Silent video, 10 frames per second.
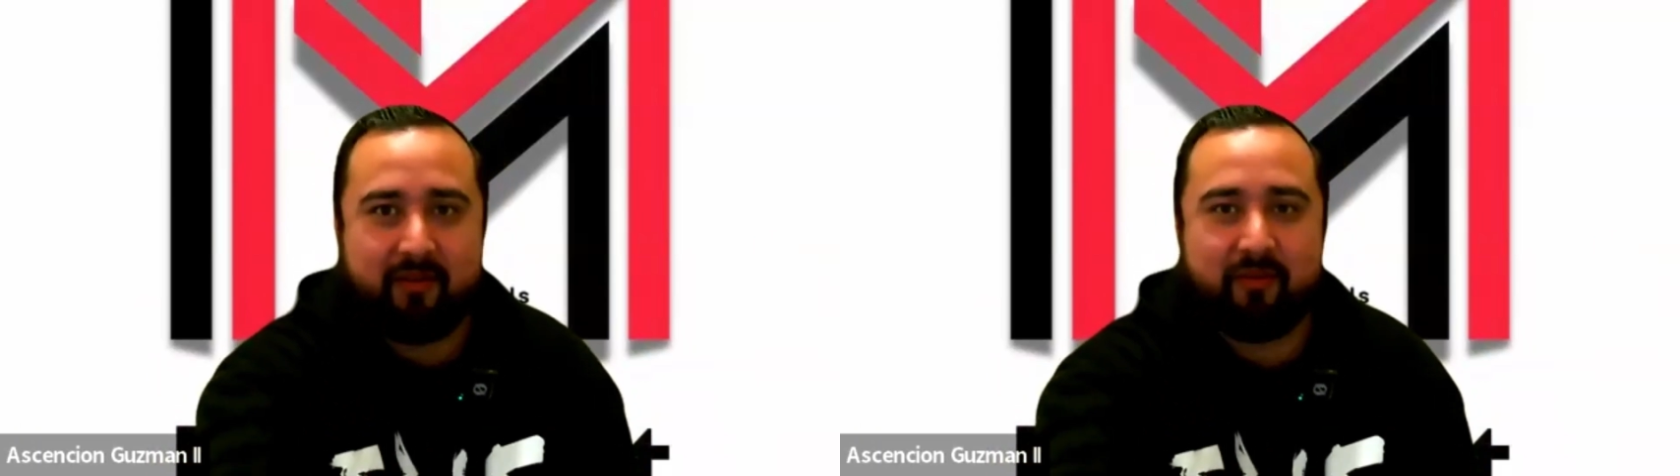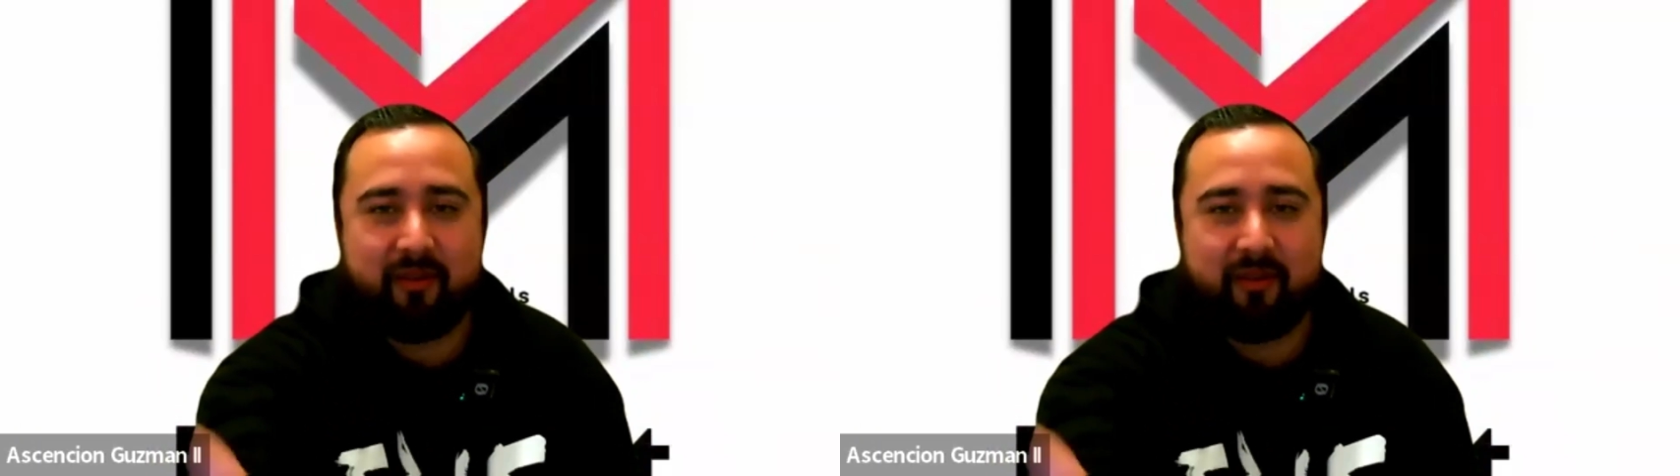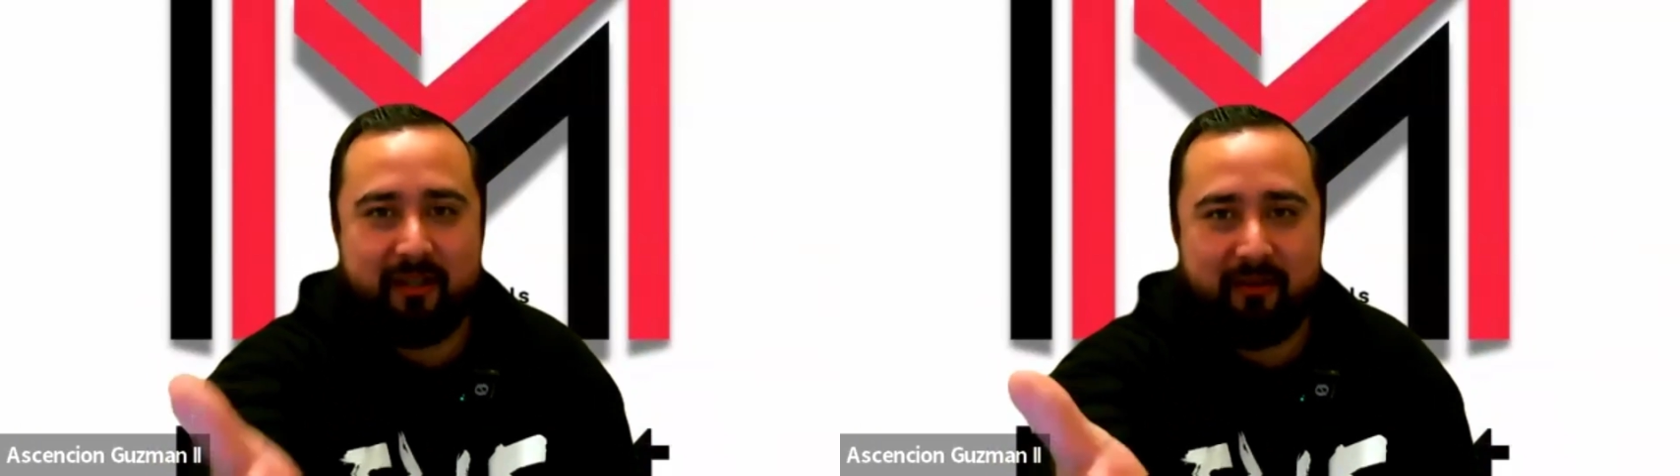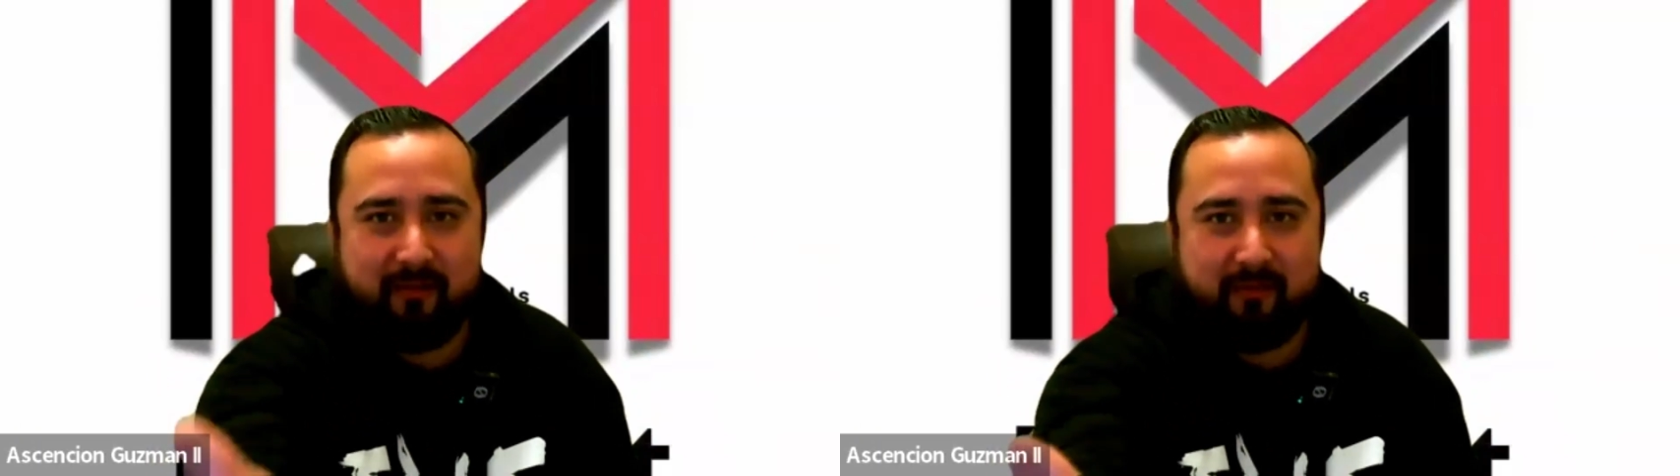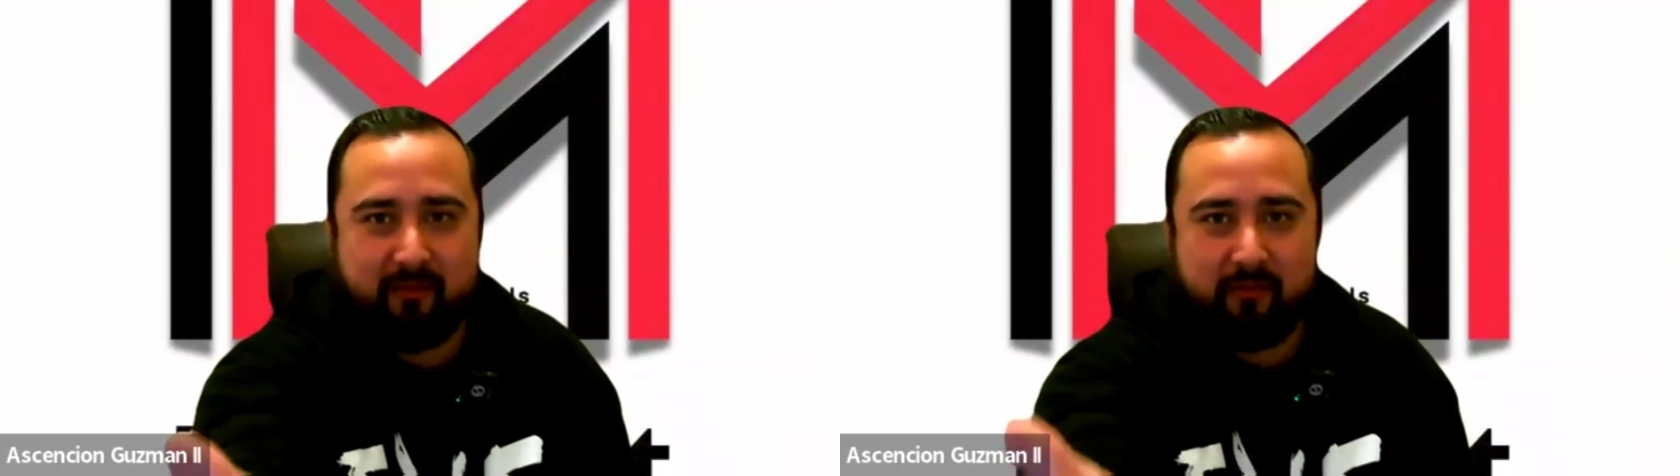Don't worry,
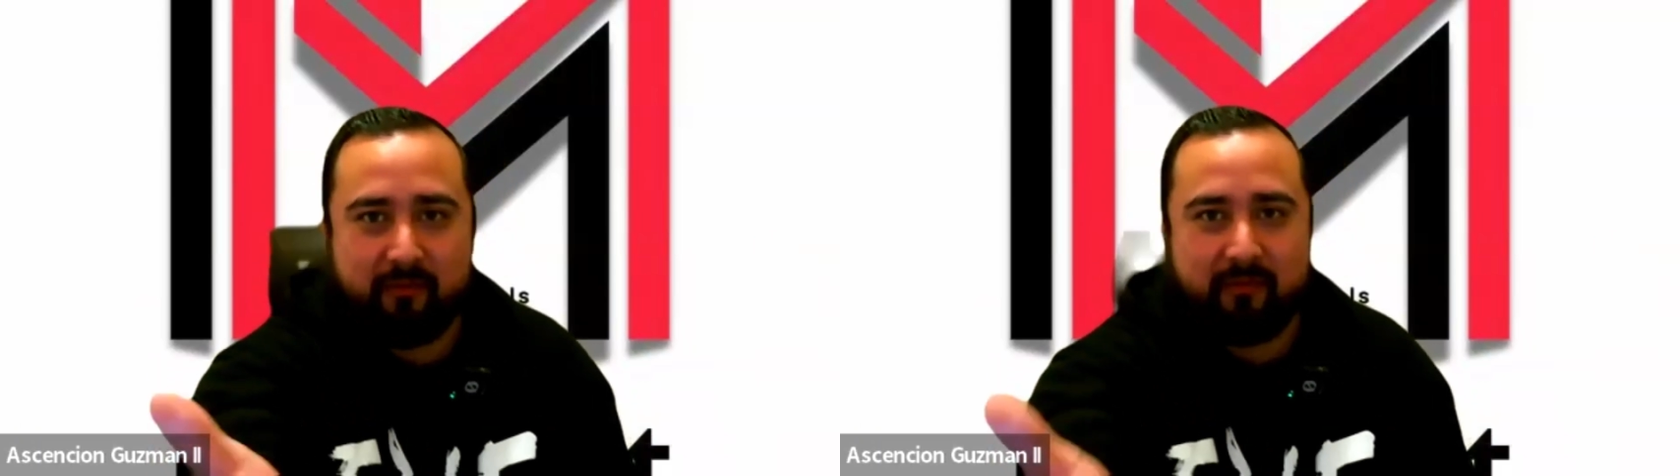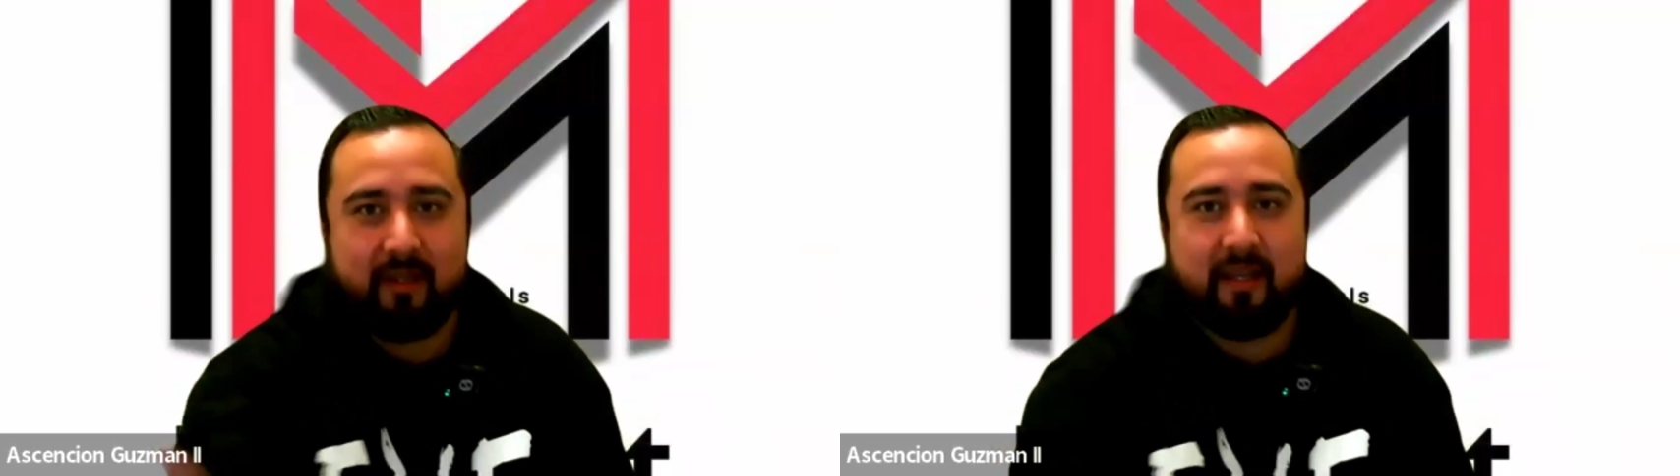right? Boom.